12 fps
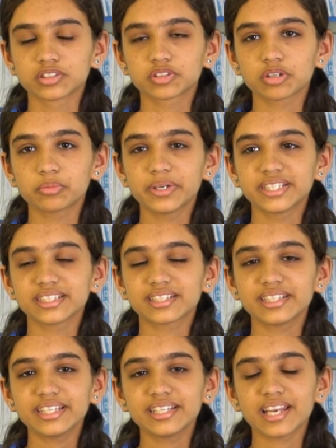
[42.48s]
So
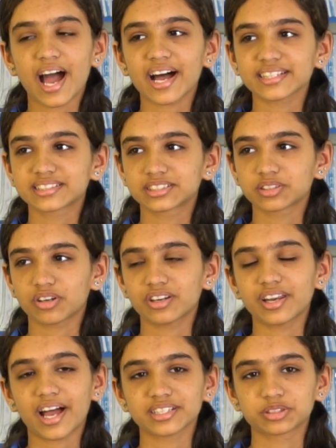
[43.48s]
basically
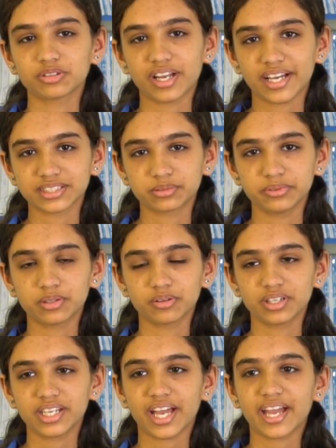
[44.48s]
last week
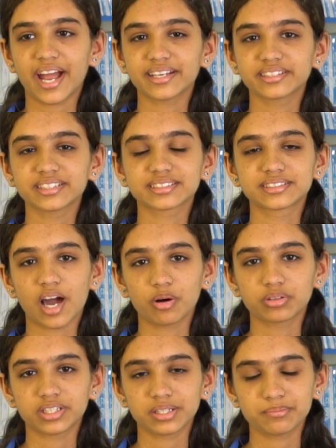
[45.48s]
only, I had this
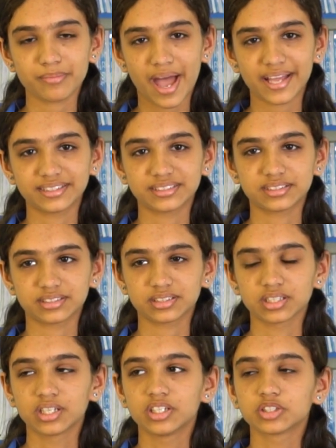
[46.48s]
doubt in maths.